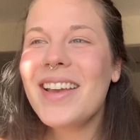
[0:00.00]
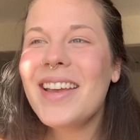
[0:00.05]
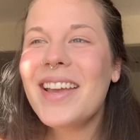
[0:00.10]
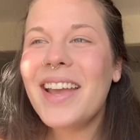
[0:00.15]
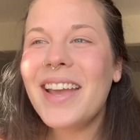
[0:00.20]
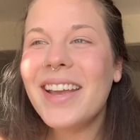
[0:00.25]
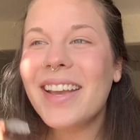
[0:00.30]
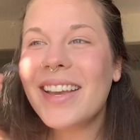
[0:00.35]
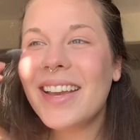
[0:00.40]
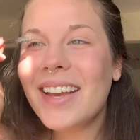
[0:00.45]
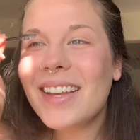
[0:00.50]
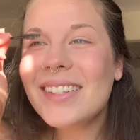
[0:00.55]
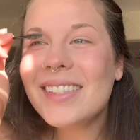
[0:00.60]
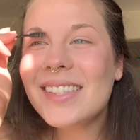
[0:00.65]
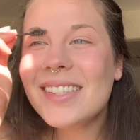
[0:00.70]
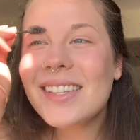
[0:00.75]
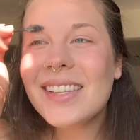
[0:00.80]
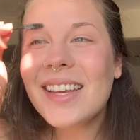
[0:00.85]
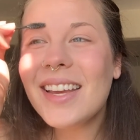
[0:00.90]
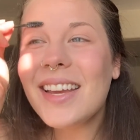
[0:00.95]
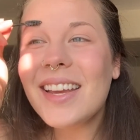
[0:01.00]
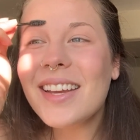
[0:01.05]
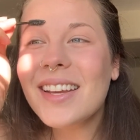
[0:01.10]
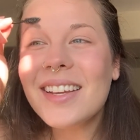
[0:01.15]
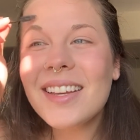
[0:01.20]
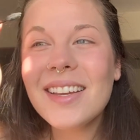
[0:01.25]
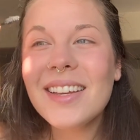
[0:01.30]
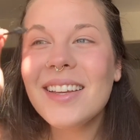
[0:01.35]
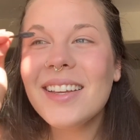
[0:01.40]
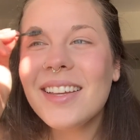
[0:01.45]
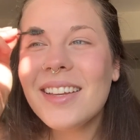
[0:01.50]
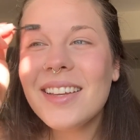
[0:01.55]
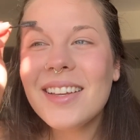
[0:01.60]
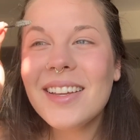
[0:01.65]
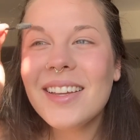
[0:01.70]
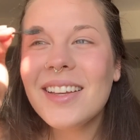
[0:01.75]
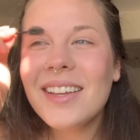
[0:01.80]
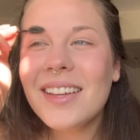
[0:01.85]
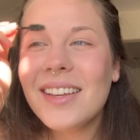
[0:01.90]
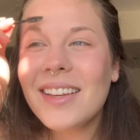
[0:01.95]
it gets like,
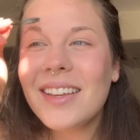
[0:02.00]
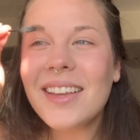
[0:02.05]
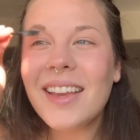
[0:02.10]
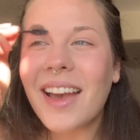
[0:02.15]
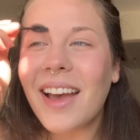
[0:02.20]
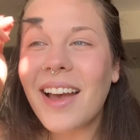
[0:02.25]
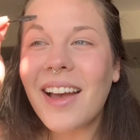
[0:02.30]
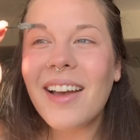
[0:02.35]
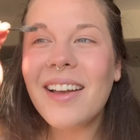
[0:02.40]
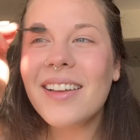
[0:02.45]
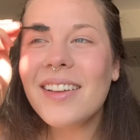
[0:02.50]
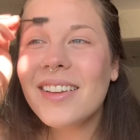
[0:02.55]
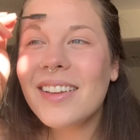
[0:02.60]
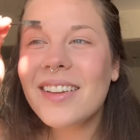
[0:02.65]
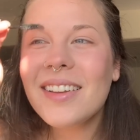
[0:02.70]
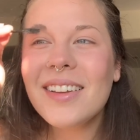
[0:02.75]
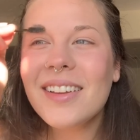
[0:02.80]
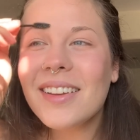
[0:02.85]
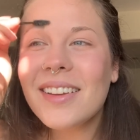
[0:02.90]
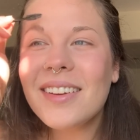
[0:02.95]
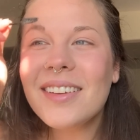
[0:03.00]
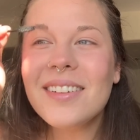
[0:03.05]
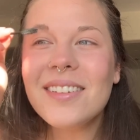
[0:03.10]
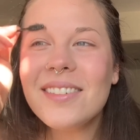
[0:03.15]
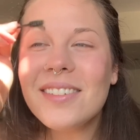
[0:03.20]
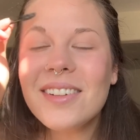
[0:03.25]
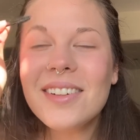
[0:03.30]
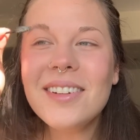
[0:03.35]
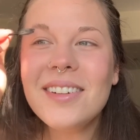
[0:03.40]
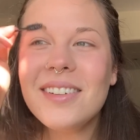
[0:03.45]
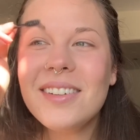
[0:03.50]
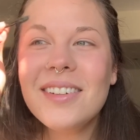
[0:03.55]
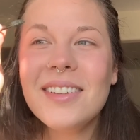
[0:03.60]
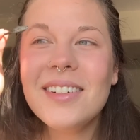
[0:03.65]
yeah, I don't know.